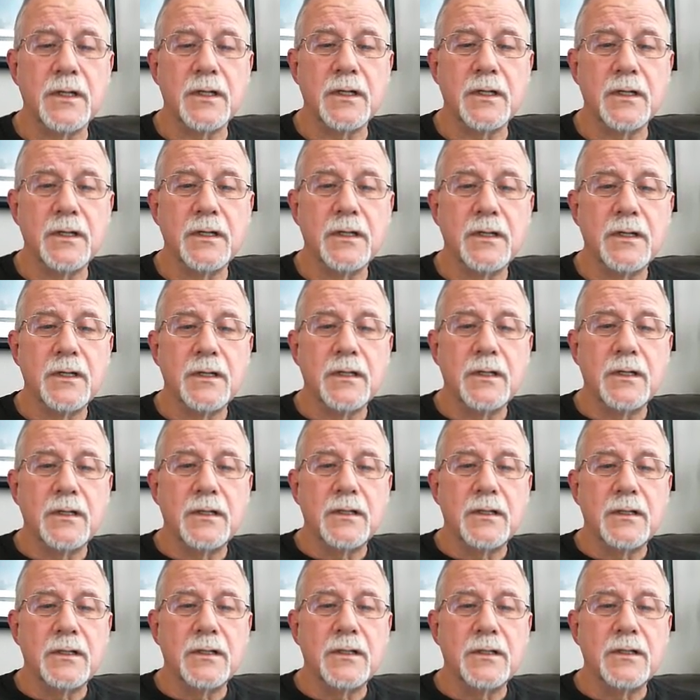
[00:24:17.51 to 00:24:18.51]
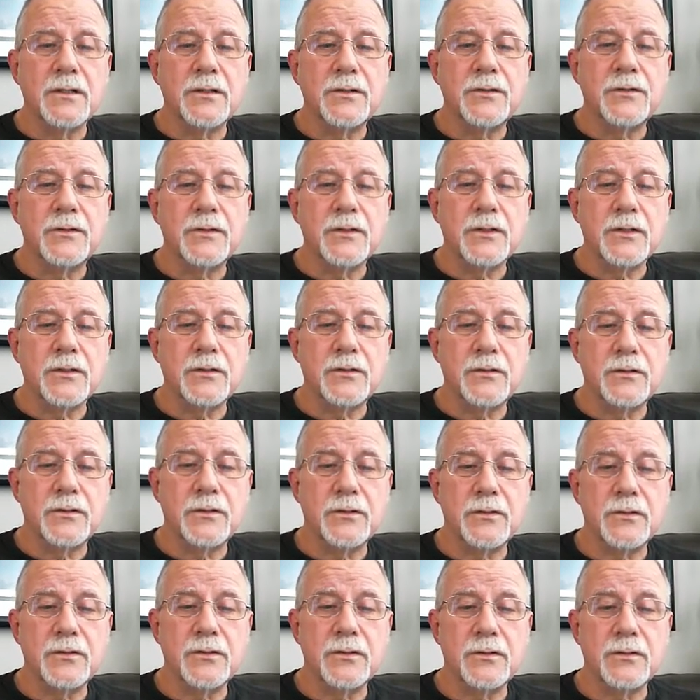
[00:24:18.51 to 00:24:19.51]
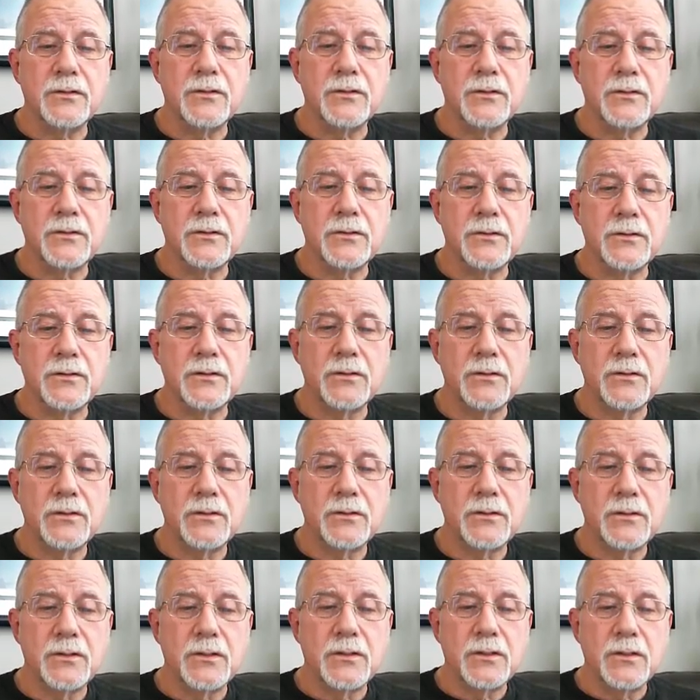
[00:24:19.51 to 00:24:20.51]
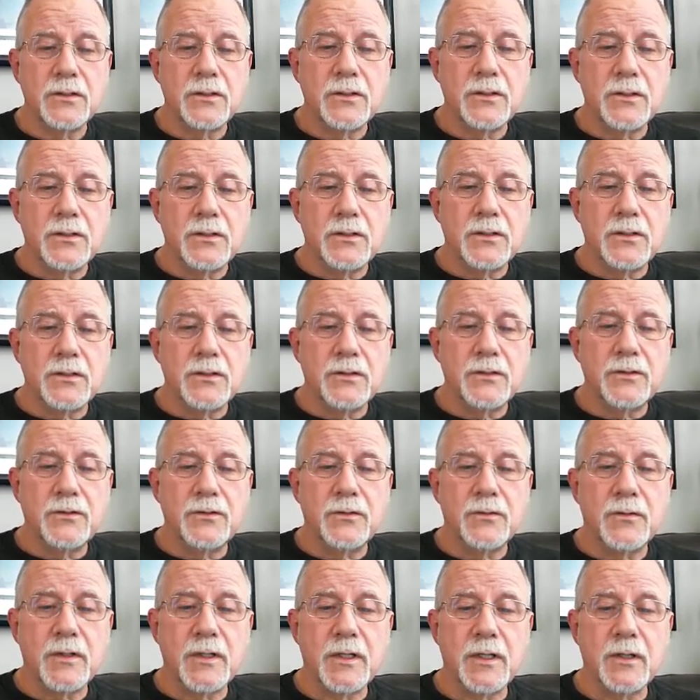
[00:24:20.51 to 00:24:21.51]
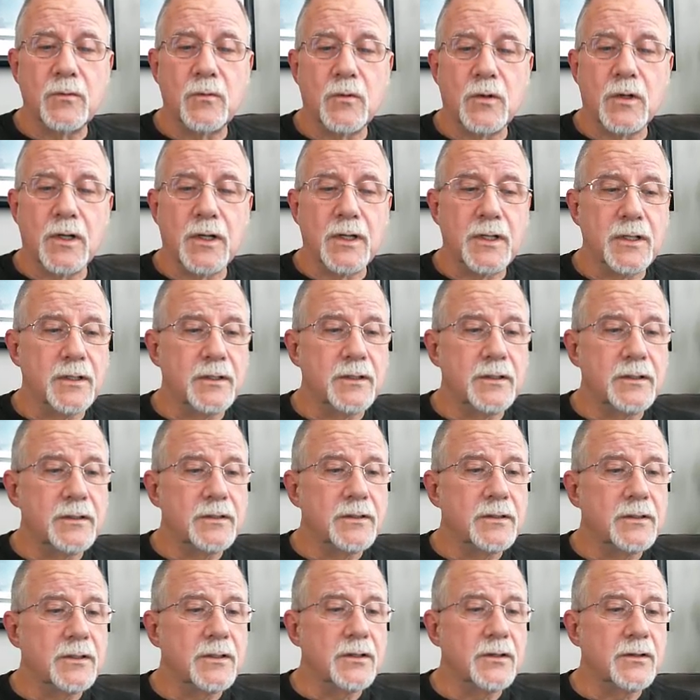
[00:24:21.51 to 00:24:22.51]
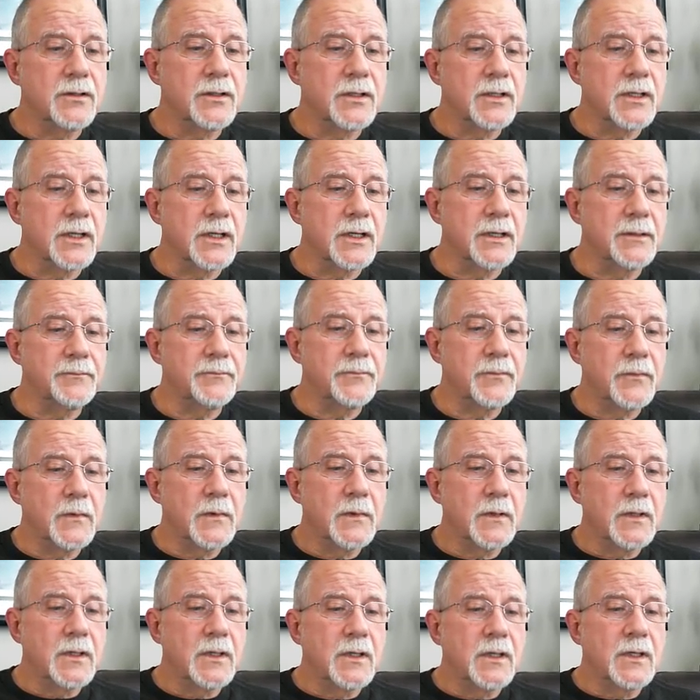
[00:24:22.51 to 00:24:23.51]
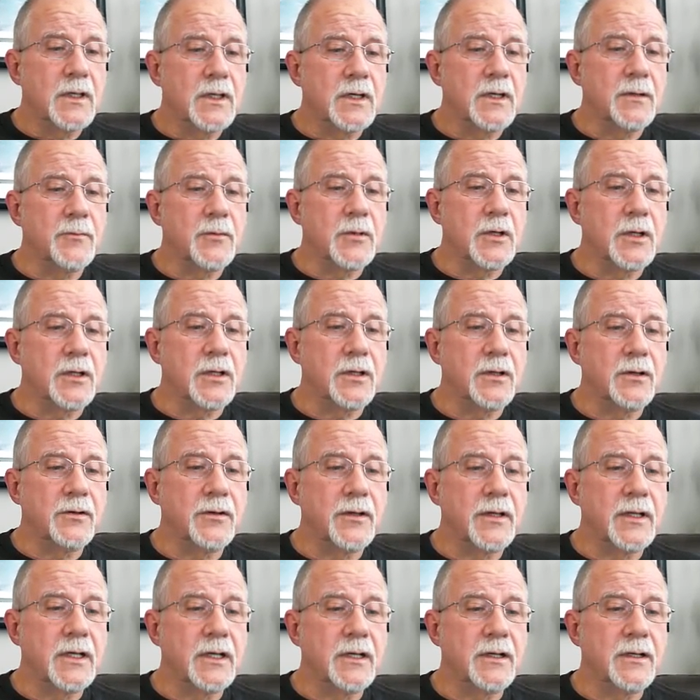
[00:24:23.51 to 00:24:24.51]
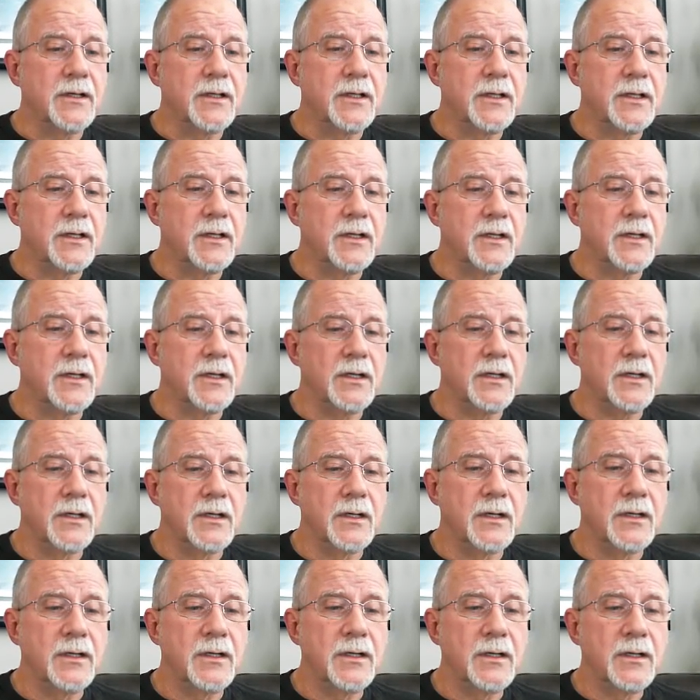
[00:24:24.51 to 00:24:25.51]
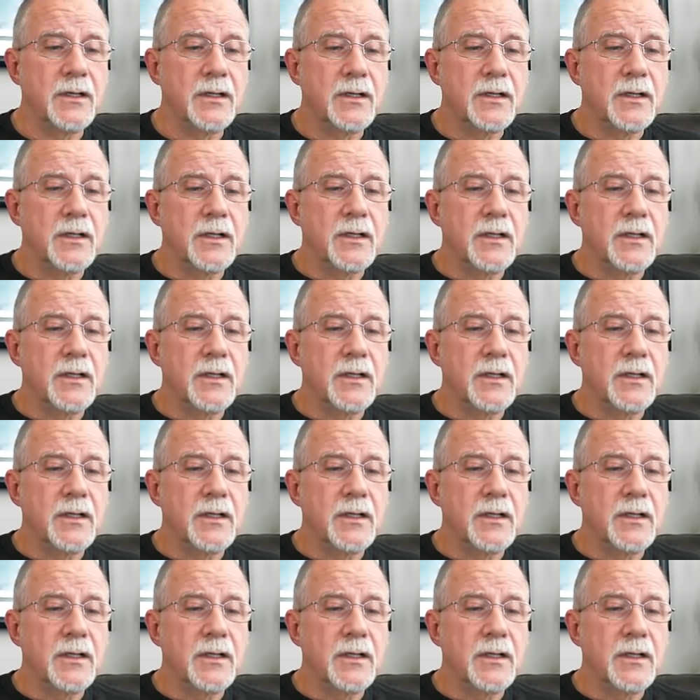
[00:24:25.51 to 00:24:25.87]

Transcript: Okay, let's see, 2:21. Okay, and I'm going to go down here.